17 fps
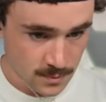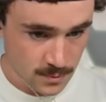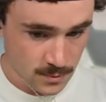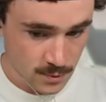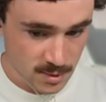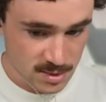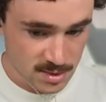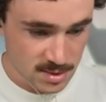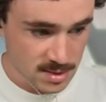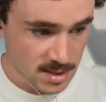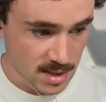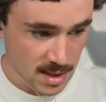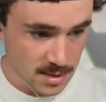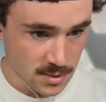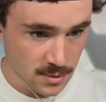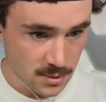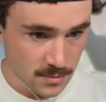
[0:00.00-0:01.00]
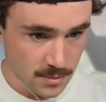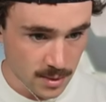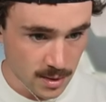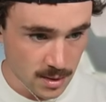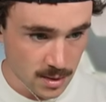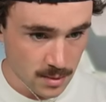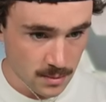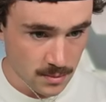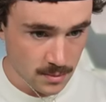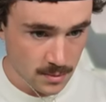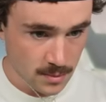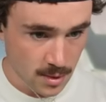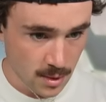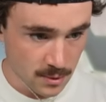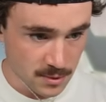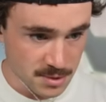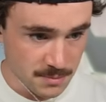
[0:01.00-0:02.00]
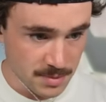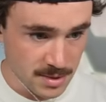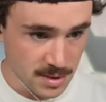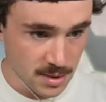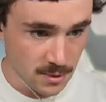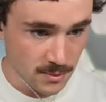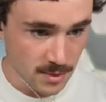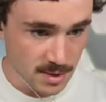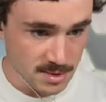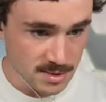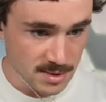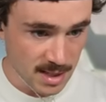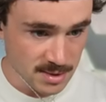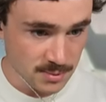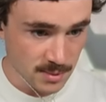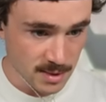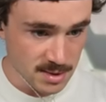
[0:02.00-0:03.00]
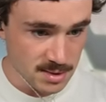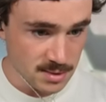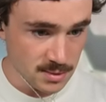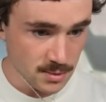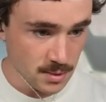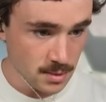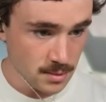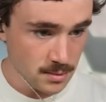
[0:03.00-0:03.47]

What is this guy doing bringing up? Oh, it's Purez. That's why he's doing.